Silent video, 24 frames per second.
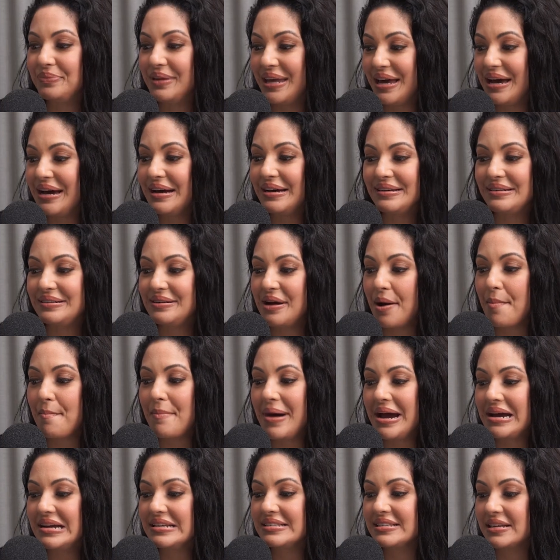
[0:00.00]
Yeah,
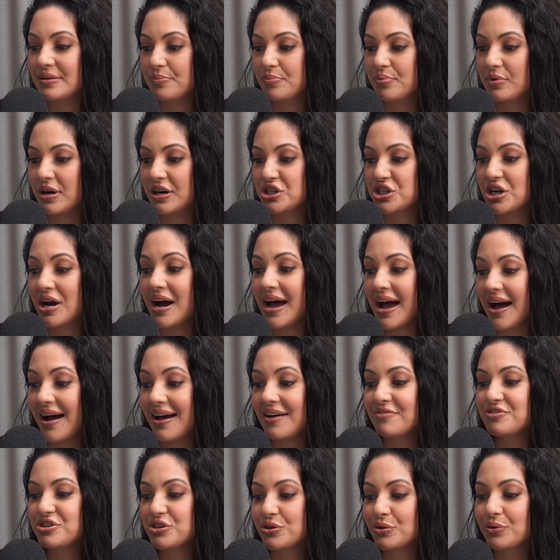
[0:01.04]
amazing brush. I
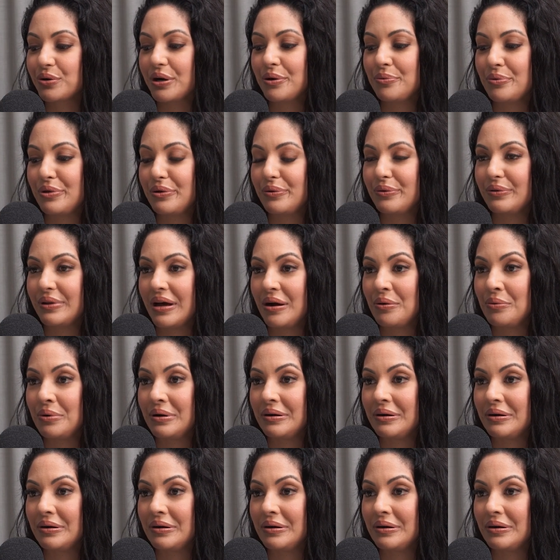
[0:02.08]
have to agree with you on that